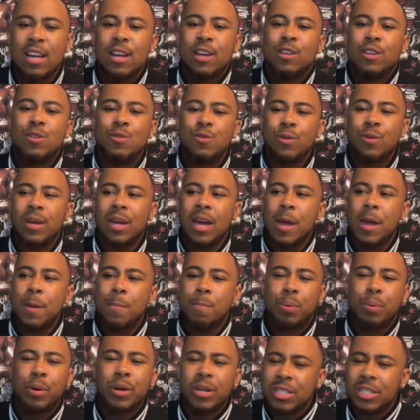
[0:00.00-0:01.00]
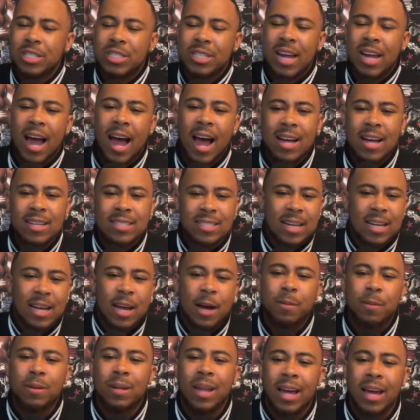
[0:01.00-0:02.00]
You can't push guys and
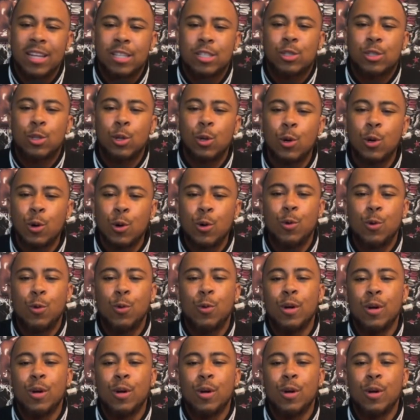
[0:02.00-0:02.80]
like Stu.